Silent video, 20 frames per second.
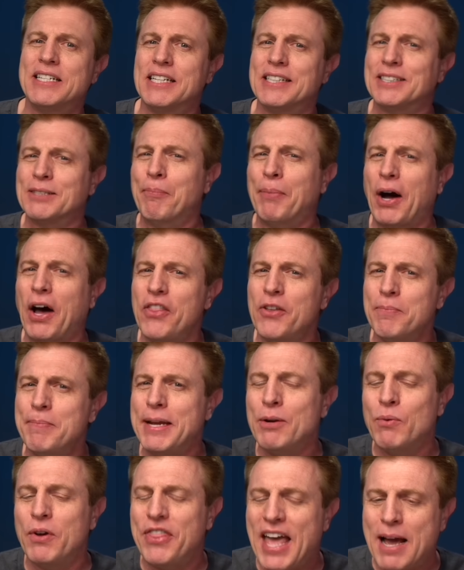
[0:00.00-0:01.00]
doesn't bother me
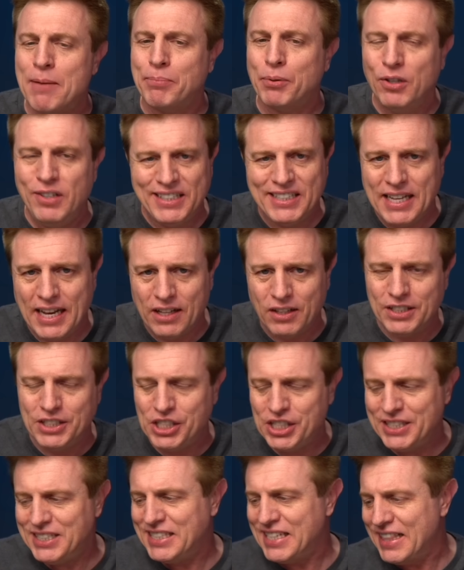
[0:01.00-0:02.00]
with Apple
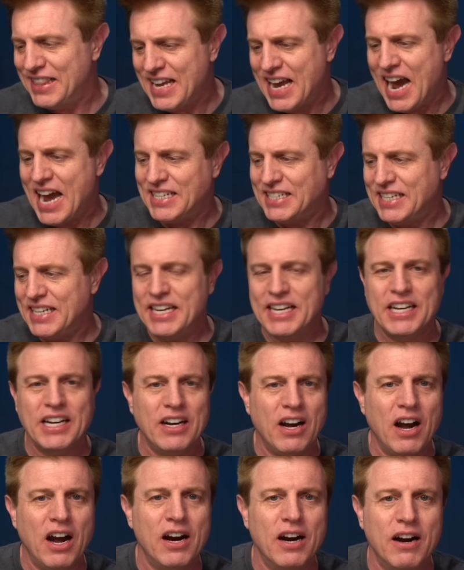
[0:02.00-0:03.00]
Intelligence and the idea
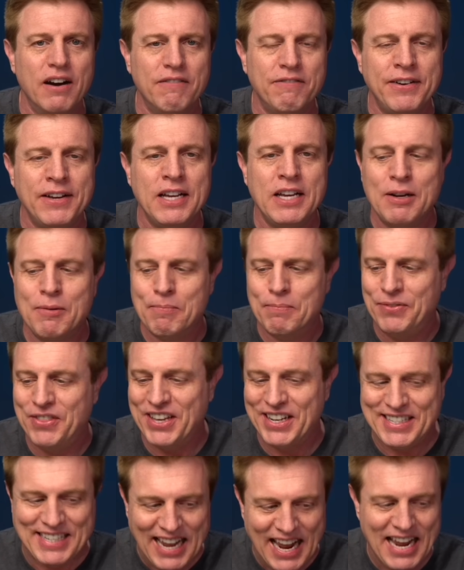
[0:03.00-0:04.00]
of
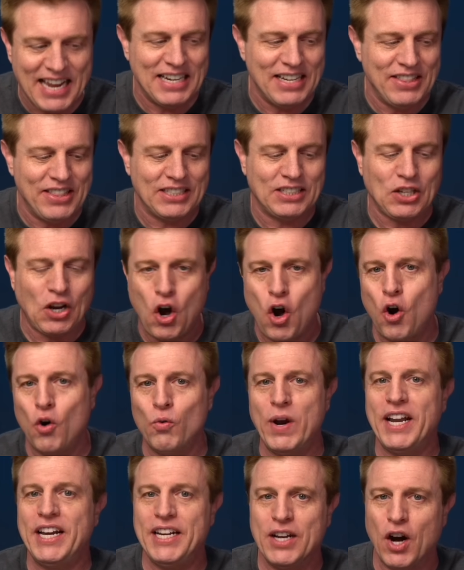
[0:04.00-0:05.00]
the data that's
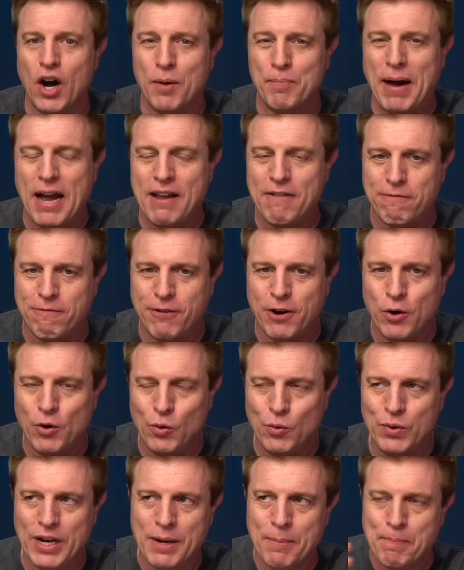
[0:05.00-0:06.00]
already on my
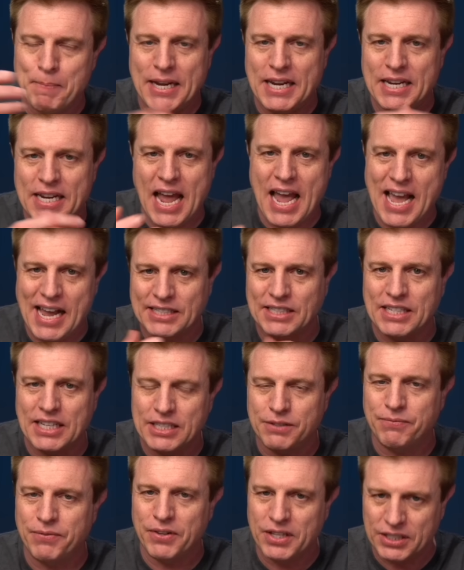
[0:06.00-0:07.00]
phone being
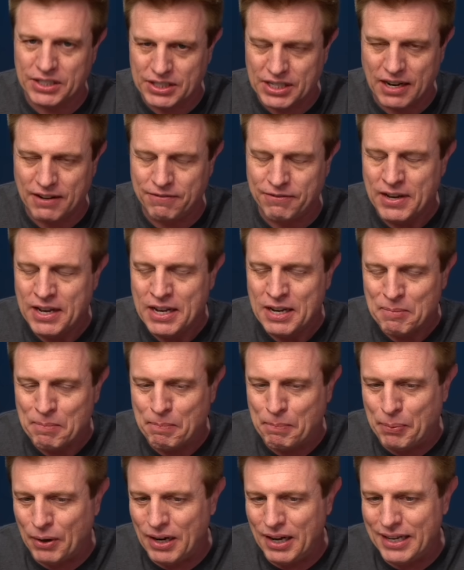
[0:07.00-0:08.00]
accessed for the stuff.
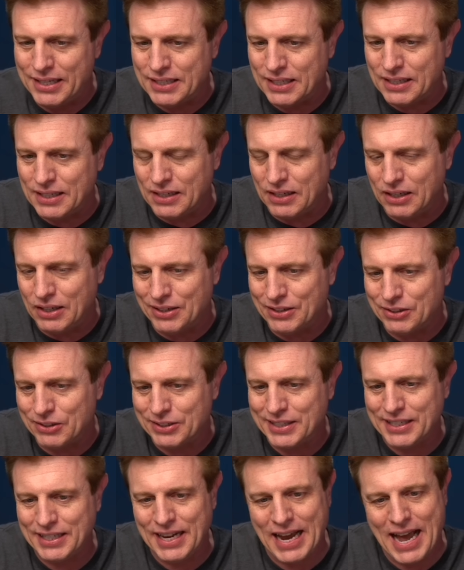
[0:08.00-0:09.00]
But, oh,
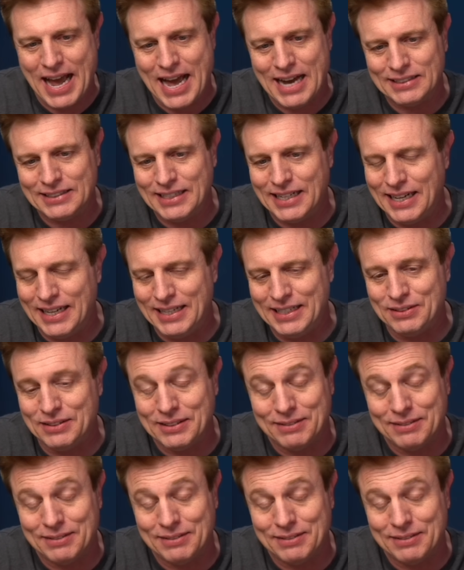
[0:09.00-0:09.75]
yeah, I,